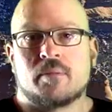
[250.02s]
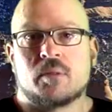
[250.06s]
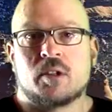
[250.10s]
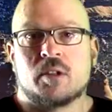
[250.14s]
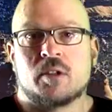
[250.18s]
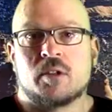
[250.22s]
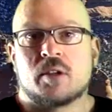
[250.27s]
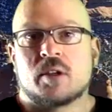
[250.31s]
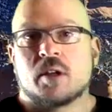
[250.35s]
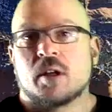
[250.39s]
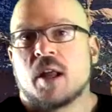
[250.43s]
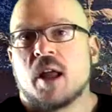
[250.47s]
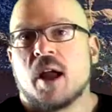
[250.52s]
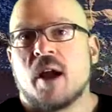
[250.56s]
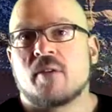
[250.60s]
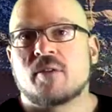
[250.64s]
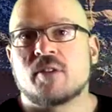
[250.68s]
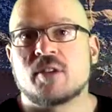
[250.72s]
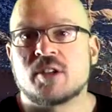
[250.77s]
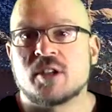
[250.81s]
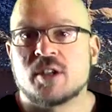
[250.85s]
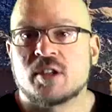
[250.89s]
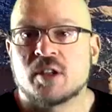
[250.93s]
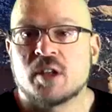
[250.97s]
You're going to have
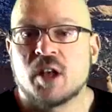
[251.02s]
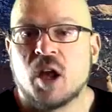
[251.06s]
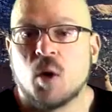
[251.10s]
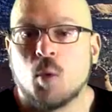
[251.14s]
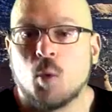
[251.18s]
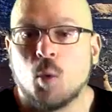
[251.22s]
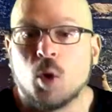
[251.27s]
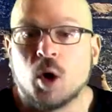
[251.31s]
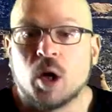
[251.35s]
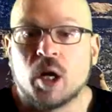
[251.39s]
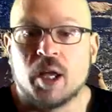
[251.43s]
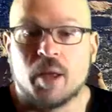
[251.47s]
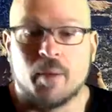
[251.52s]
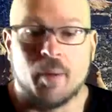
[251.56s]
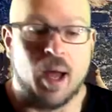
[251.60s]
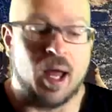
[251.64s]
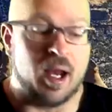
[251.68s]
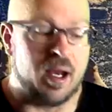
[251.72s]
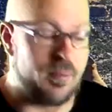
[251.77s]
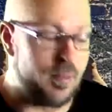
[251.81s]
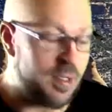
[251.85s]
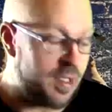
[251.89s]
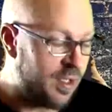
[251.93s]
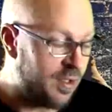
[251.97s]
to just not worry about
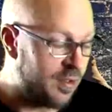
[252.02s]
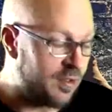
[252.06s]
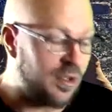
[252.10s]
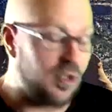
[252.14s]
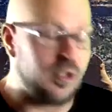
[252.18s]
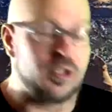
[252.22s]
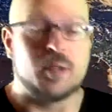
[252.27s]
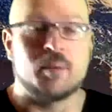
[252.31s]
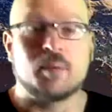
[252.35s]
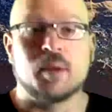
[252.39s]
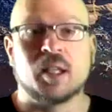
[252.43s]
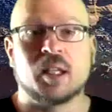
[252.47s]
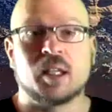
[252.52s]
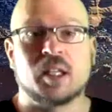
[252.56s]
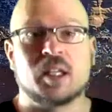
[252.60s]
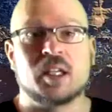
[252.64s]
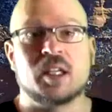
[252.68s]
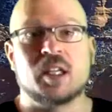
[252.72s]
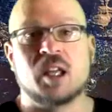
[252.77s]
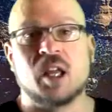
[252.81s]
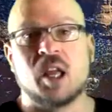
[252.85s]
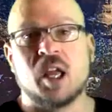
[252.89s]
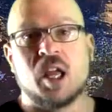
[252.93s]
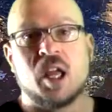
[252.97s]
it, because
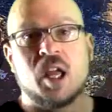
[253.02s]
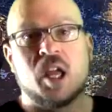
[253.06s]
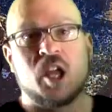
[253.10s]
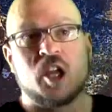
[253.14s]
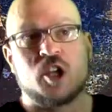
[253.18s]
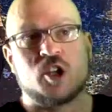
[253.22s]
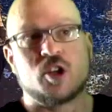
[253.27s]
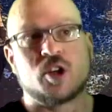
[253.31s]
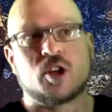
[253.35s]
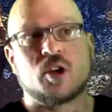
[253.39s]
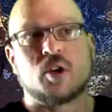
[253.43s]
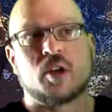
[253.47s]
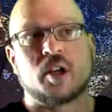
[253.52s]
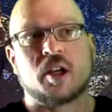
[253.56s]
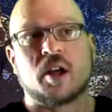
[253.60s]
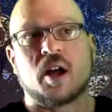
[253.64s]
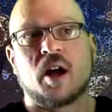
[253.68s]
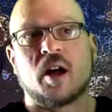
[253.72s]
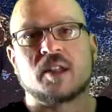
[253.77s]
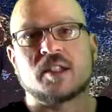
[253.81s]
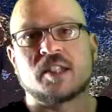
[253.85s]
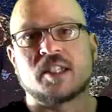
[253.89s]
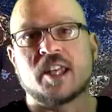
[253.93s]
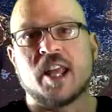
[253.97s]
ultimately you're going to
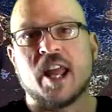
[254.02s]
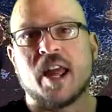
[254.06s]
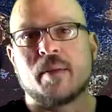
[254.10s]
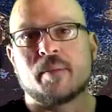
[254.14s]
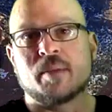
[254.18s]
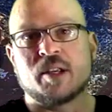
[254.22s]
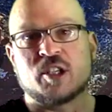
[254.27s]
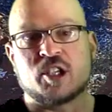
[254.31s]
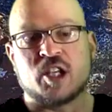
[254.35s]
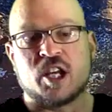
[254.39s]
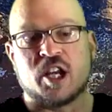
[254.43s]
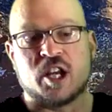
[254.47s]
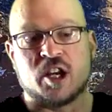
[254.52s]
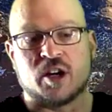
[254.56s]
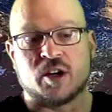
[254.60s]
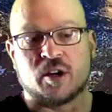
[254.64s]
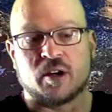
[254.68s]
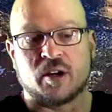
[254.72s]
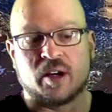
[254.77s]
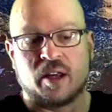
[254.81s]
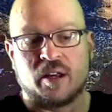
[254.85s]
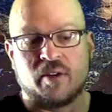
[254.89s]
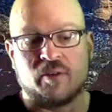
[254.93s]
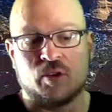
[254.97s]
cause damage
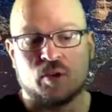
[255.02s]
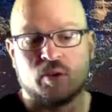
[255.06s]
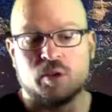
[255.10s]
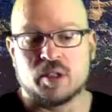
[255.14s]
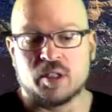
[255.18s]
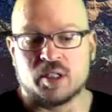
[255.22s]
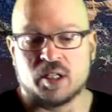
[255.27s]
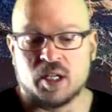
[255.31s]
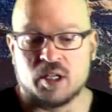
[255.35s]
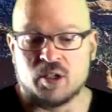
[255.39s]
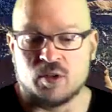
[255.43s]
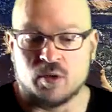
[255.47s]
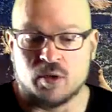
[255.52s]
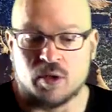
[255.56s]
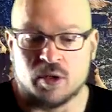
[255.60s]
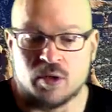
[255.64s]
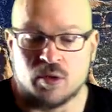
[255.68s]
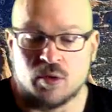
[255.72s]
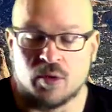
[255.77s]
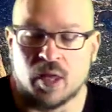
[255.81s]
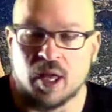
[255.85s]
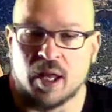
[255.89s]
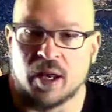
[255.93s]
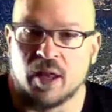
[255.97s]
here if you continue to
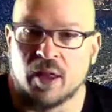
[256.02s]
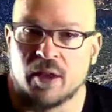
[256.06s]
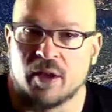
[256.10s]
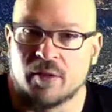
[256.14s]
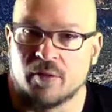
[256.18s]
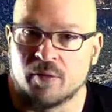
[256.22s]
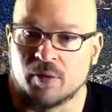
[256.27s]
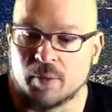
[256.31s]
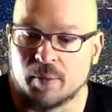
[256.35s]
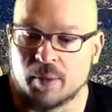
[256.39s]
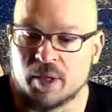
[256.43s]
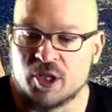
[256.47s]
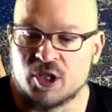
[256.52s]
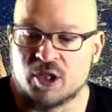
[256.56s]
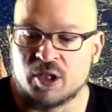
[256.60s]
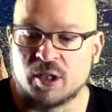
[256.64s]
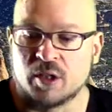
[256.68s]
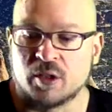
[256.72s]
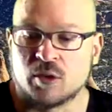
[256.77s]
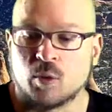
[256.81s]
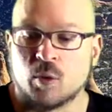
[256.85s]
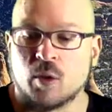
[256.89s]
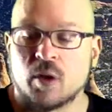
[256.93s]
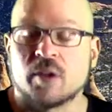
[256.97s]
do that. That inflammation
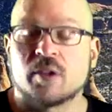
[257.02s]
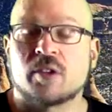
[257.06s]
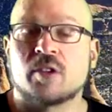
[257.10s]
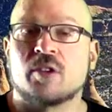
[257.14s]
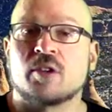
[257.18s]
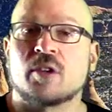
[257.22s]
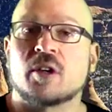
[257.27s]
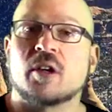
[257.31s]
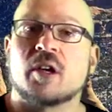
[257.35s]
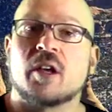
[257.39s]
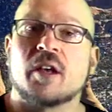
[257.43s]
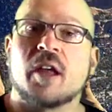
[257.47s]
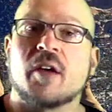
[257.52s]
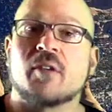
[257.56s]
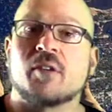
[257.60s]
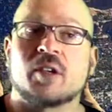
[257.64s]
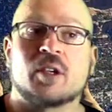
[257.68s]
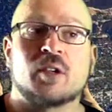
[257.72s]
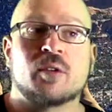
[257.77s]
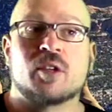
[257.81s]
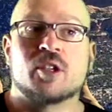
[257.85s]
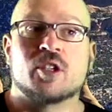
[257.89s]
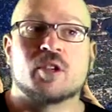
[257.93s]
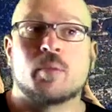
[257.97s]
gets worse, and you're going to
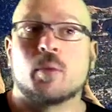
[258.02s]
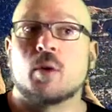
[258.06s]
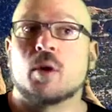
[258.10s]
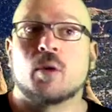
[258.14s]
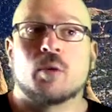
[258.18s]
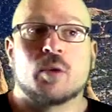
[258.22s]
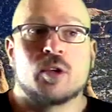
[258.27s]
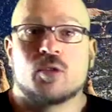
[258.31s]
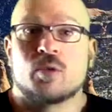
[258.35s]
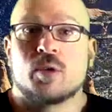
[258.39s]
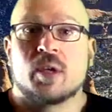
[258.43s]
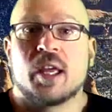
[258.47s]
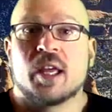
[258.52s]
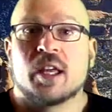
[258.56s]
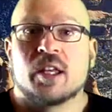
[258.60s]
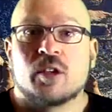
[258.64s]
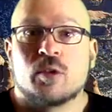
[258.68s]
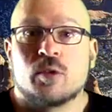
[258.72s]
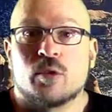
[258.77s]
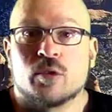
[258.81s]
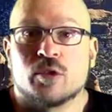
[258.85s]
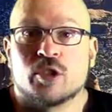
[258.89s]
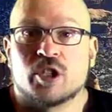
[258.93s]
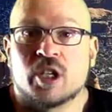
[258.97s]
definitely reach a point where you can't do
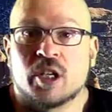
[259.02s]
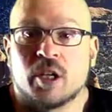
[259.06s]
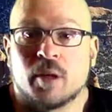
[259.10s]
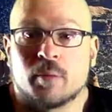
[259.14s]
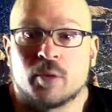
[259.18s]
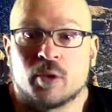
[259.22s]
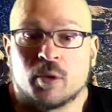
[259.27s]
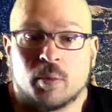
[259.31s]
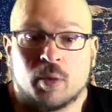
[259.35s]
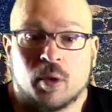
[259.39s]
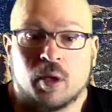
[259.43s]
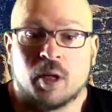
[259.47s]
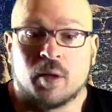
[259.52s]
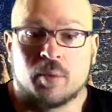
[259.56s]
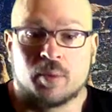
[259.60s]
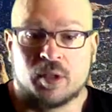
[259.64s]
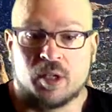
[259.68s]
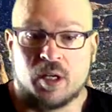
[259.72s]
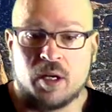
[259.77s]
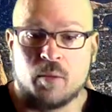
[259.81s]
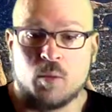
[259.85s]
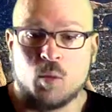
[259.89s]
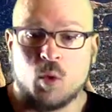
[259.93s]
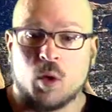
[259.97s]
your chin-ups or pull-ups
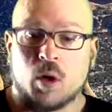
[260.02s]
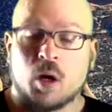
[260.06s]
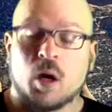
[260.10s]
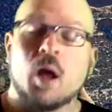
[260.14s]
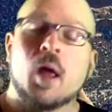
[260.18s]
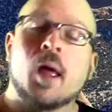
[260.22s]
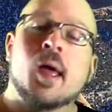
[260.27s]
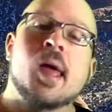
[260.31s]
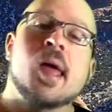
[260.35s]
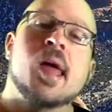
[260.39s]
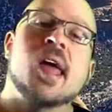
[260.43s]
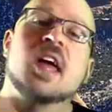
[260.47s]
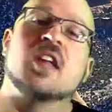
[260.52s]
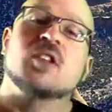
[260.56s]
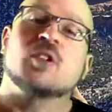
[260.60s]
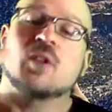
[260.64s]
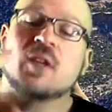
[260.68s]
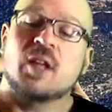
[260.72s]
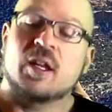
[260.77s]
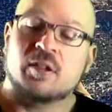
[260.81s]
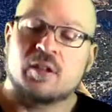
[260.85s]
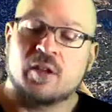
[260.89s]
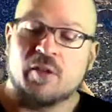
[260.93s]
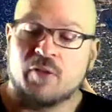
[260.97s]
anymore. So
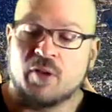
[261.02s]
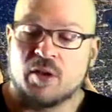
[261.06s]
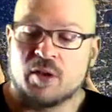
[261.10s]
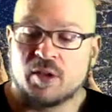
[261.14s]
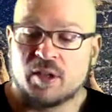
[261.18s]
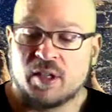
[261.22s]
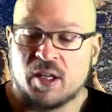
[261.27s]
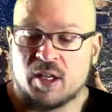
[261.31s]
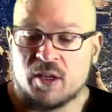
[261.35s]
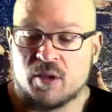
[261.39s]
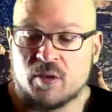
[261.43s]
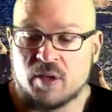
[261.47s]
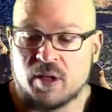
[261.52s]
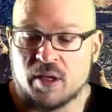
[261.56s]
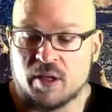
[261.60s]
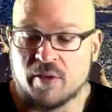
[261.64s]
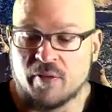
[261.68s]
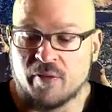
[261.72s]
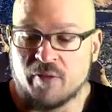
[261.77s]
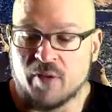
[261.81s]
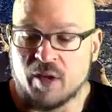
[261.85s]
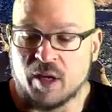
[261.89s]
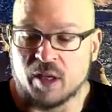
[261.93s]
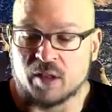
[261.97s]
that's the first thing you need to
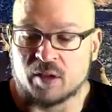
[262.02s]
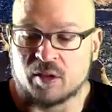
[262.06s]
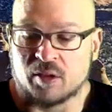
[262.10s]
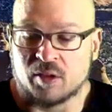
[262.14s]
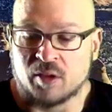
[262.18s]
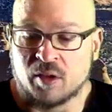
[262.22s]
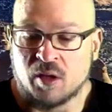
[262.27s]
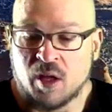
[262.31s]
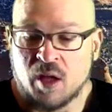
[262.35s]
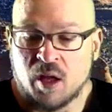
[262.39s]
fix.